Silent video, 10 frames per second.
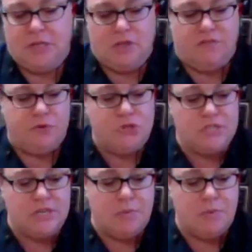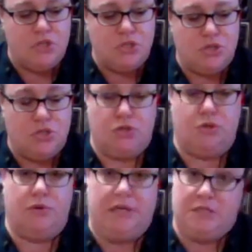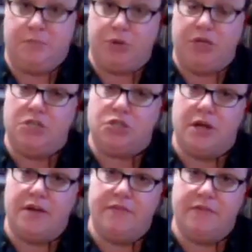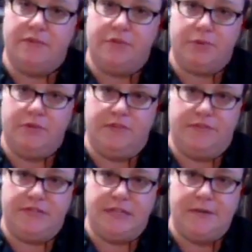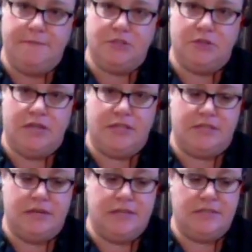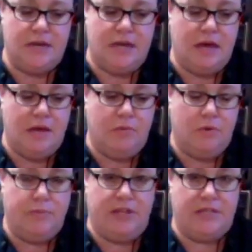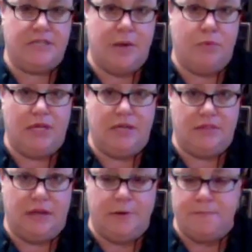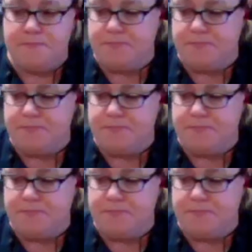The first thing I want you to do is preheat your oven for 350. So that's nice and hot by the time we get there.